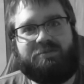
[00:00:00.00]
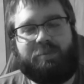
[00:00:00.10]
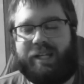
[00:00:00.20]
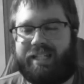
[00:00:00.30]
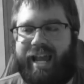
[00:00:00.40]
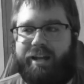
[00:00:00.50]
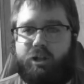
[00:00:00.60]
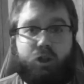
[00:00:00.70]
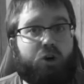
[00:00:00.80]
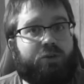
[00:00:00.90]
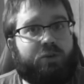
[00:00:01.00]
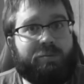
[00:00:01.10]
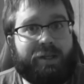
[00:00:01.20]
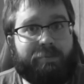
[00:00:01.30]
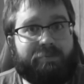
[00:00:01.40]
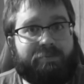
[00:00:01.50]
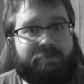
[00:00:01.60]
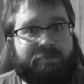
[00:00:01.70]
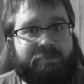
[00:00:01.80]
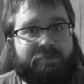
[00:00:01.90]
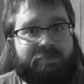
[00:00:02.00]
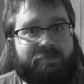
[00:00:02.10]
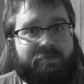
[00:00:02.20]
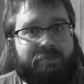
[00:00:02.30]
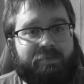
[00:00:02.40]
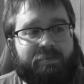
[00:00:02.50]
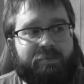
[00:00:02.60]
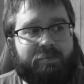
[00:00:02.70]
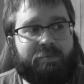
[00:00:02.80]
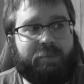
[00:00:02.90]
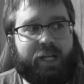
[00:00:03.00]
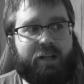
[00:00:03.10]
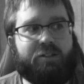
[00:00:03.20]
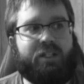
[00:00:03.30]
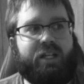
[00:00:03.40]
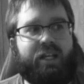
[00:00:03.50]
because I had to learn from them. Because